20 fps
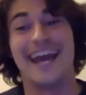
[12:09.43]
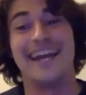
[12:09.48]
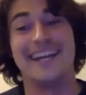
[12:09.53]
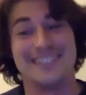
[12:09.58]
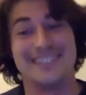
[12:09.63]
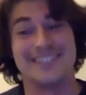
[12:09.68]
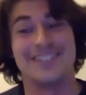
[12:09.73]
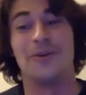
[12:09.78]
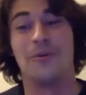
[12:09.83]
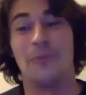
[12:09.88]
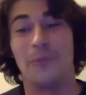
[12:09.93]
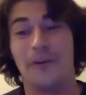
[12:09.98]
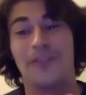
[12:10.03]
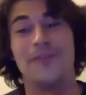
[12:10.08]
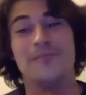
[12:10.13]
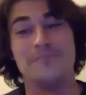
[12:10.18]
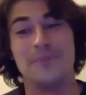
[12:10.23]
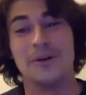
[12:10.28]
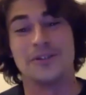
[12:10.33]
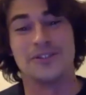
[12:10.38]
and is going to want
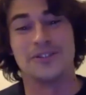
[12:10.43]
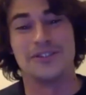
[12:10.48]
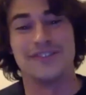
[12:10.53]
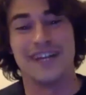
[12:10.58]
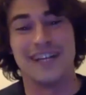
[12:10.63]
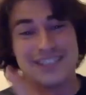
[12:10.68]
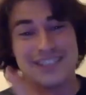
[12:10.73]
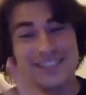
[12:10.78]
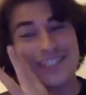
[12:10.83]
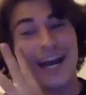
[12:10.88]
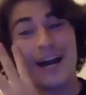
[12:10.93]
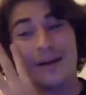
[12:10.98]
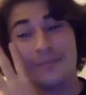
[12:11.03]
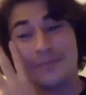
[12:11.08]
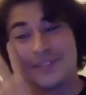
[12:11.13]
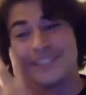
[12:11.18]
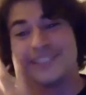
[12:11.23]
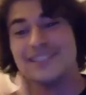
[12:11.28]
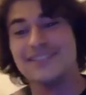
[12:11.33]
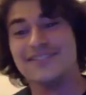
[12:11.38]
the most revenge, I
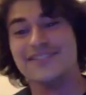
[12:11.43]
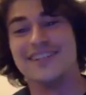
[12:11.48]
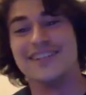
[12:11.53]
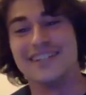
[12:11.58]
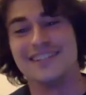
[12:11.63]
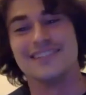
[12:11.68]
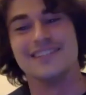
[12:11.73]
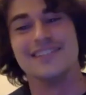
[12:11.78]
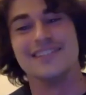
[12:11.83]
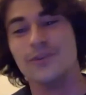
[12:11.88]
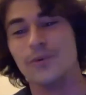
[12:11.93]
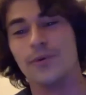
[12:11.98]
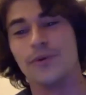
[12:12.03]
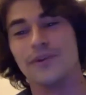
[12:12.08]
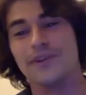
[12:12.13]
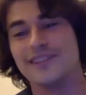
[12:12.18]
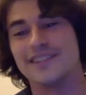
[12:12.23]
believe, is the New Orleans